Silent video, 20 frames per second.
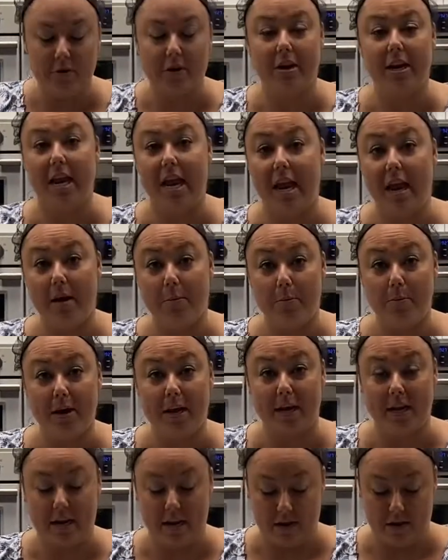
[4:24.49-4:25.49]
or yam,
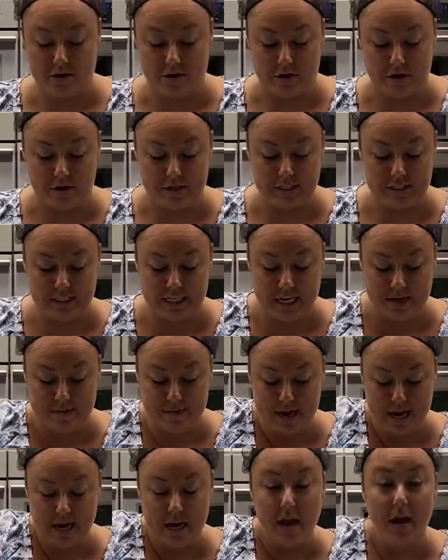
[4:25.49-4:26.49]
we can either steam
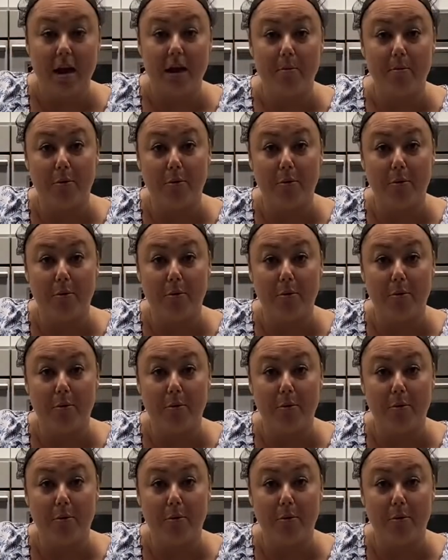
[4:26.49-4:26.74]
it,